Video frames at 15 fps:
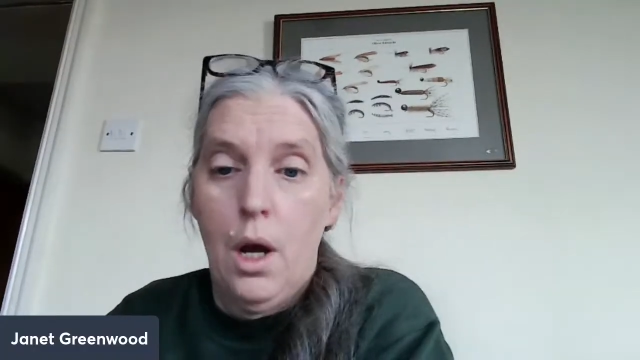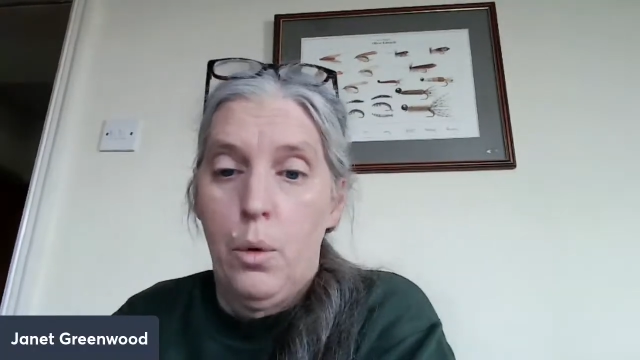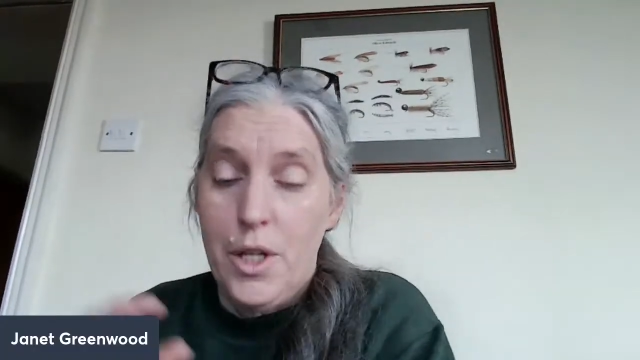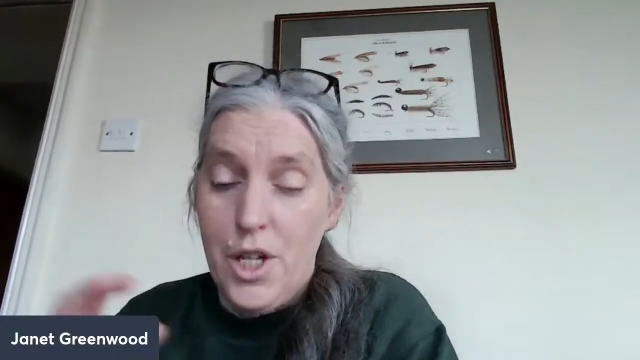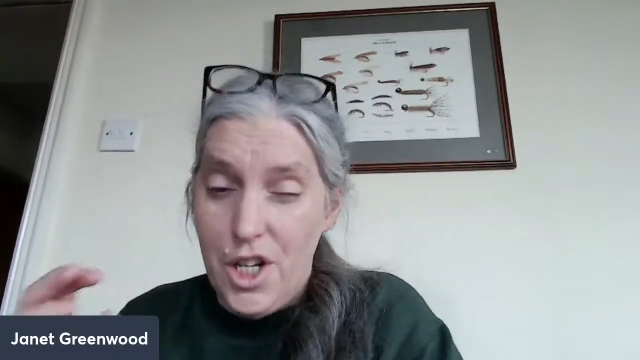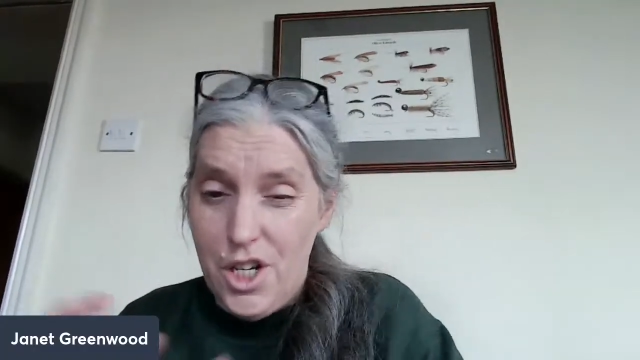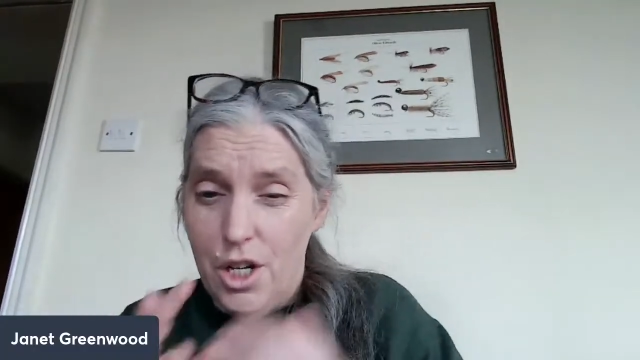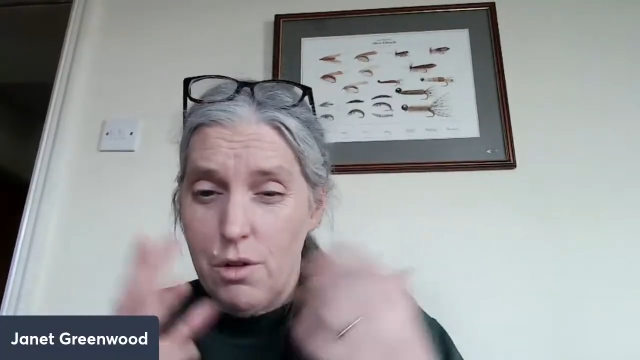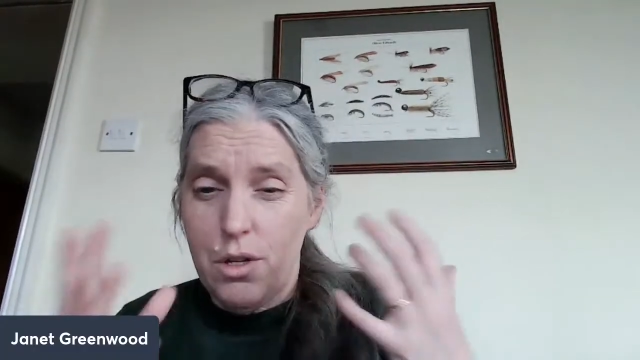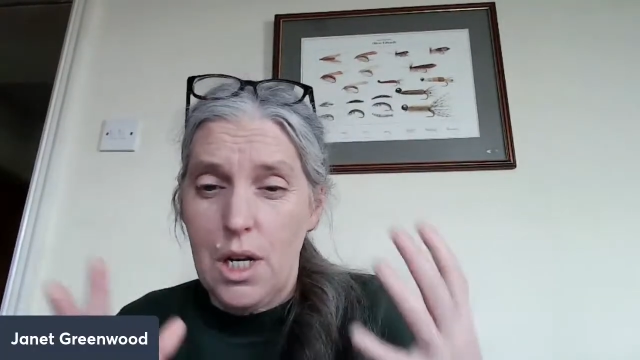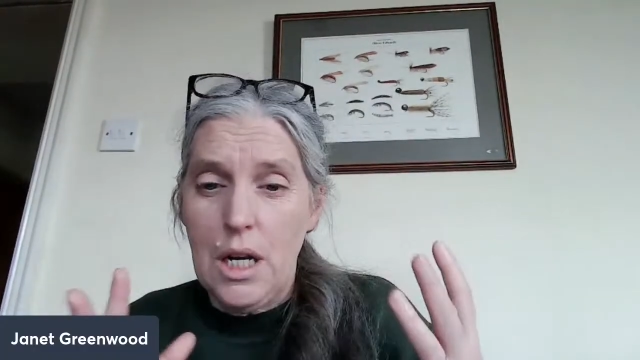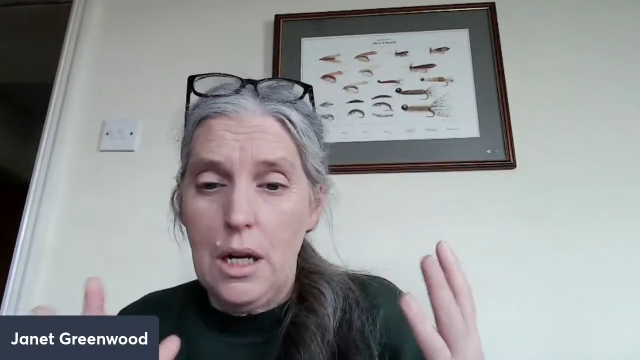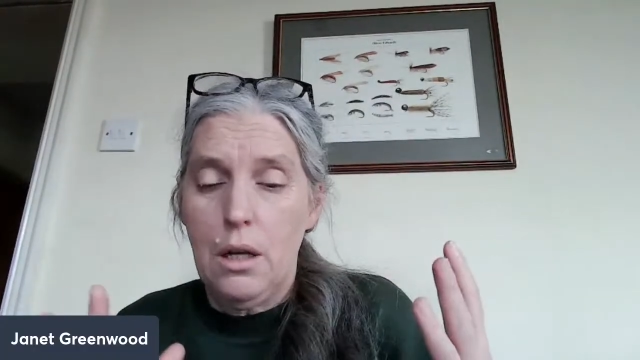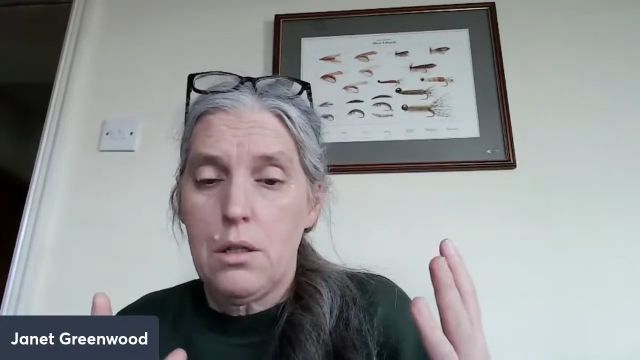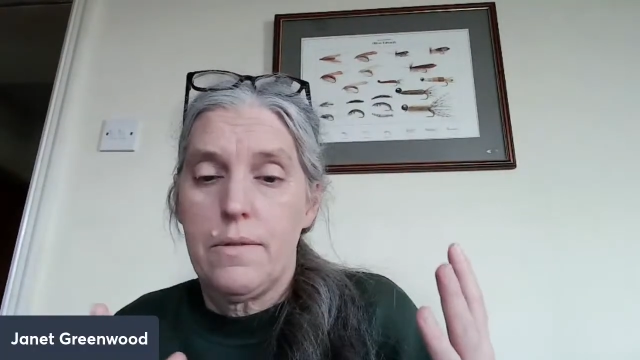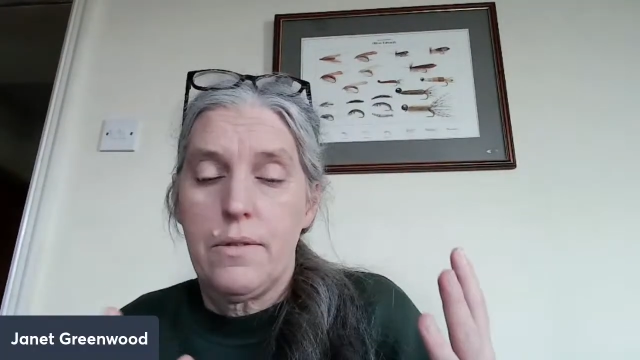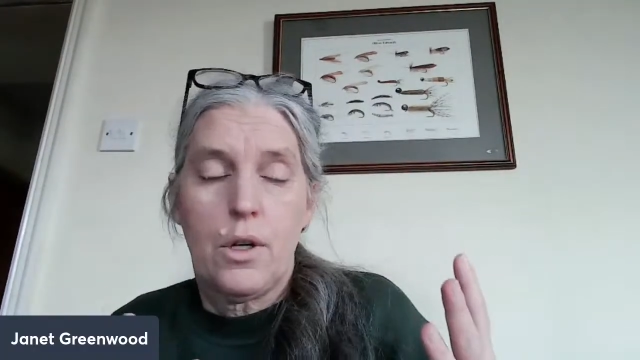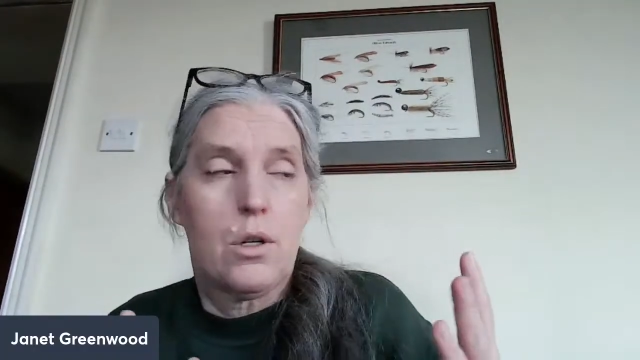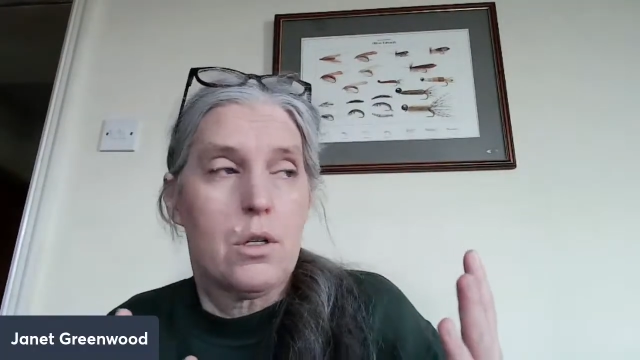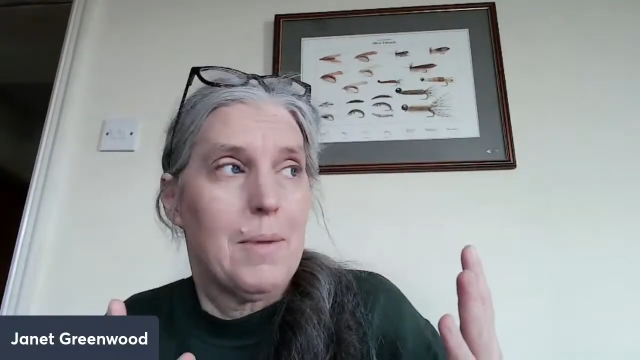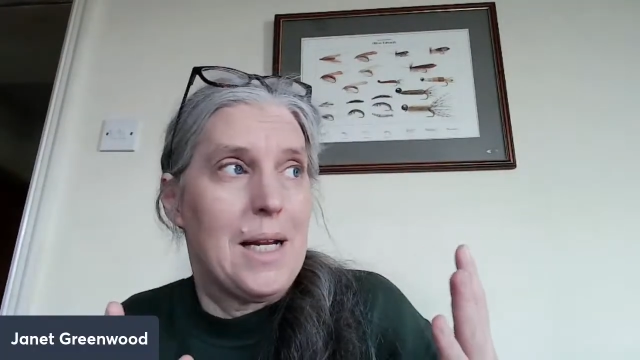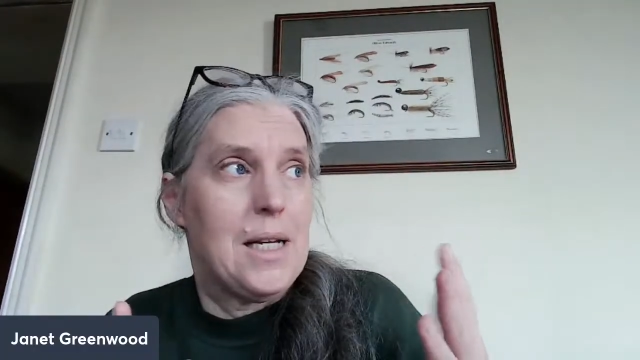which is used in a lot of
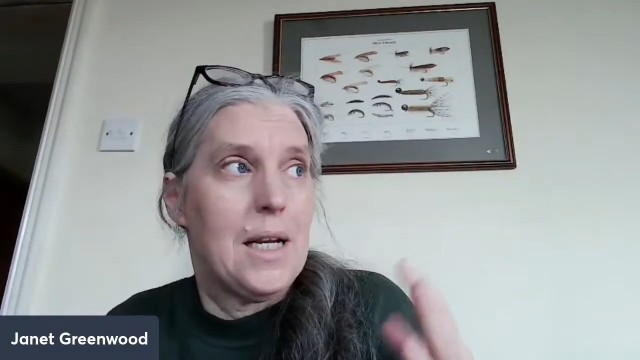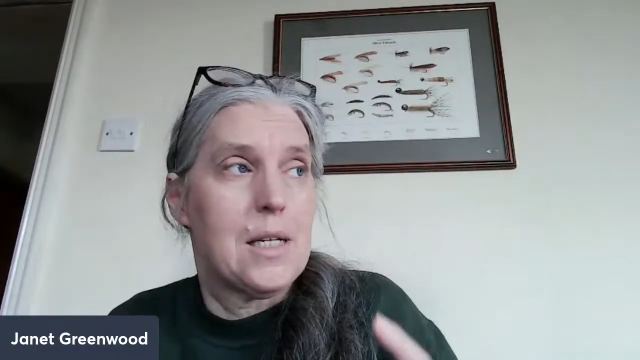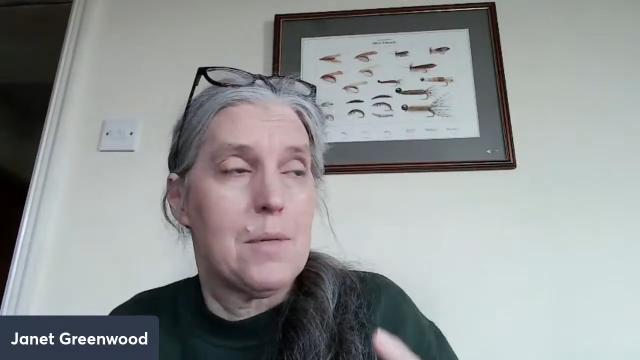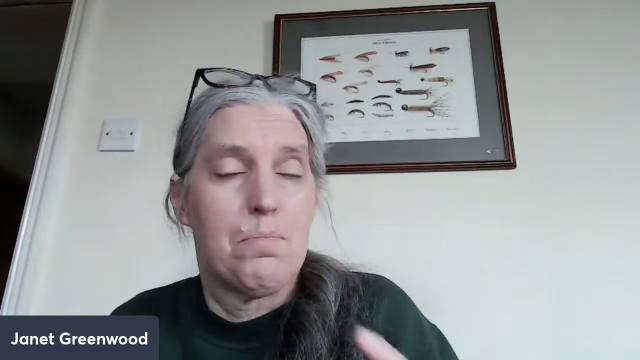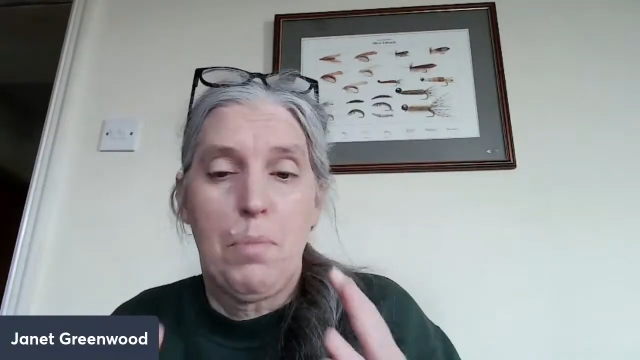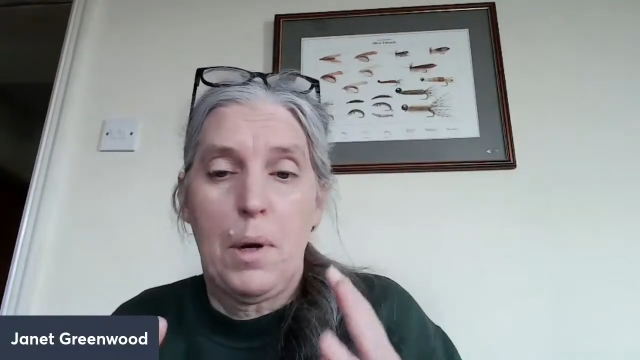cosmetics,